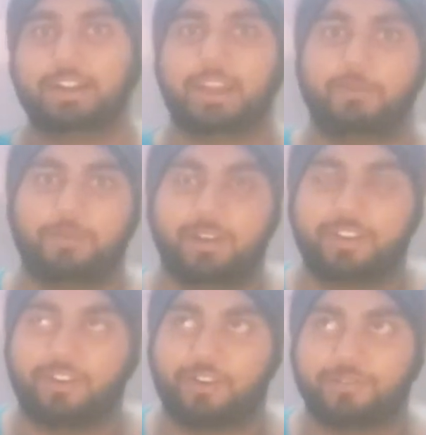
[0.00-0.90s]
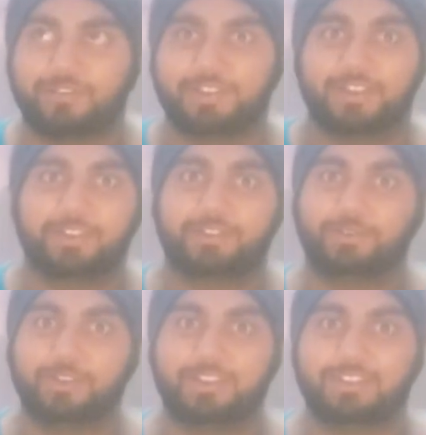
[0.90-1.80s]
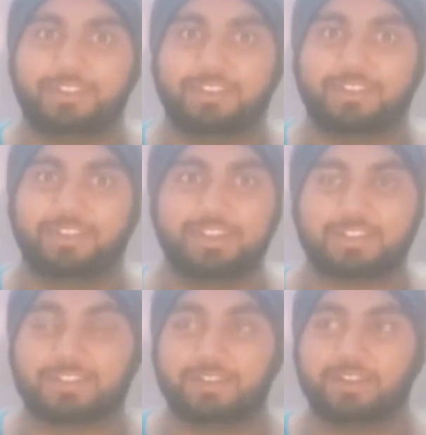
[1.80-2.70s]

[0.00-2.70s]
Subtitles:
capability of doing this.